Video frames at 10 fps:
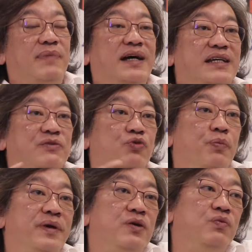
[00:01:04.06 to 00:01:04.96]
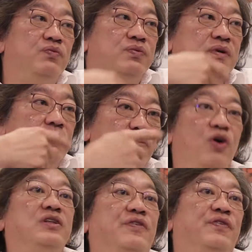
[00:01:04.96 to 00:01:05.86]
but it will be
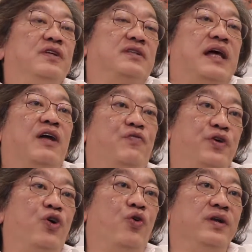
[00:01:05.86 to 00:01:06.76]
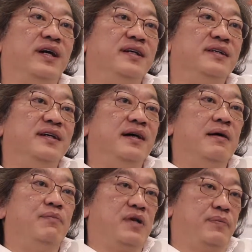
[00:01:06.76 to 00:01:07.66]
more difficult than a fleet owner,
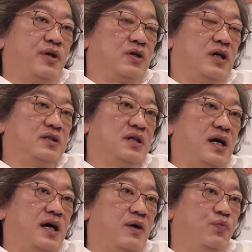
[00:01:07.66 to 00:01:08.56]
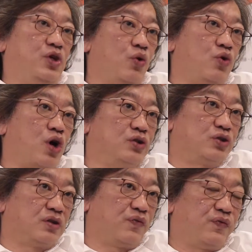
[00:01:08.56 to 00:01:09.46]
mainly because we don't
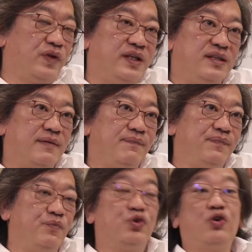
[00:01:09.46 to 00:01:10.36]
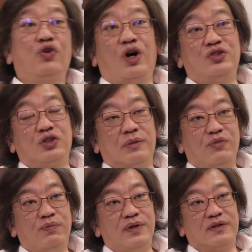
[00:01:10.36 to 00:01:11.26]
control the fleet, we don't control the
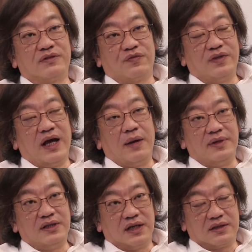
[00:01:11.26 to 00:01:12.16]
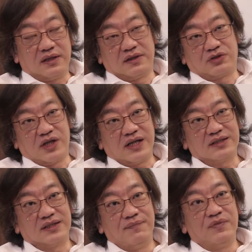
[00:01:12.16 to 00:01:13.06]
movement of the fleet, I mean the
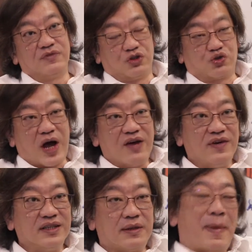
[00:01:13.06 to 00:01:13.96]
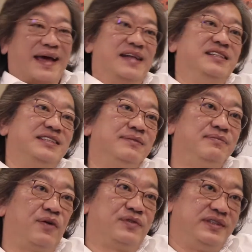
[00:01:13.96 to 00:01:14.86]
trucks, the driver, the
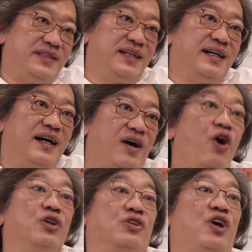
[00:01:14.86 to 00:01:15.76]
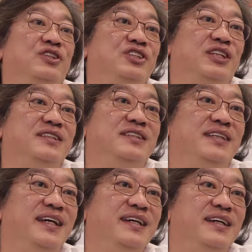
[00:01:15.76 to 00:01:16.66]
mechanism of the all the conditions, you
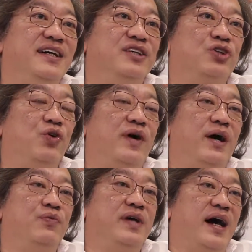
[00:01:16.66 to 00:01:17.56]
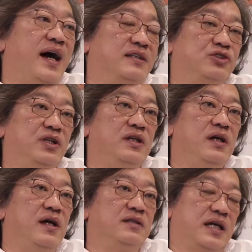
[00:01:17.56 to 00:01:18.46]
see. So we are actually
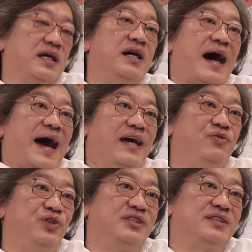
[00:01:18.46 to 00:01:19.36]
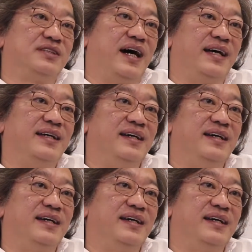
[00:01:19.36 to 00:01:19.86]
taking a high risk, right?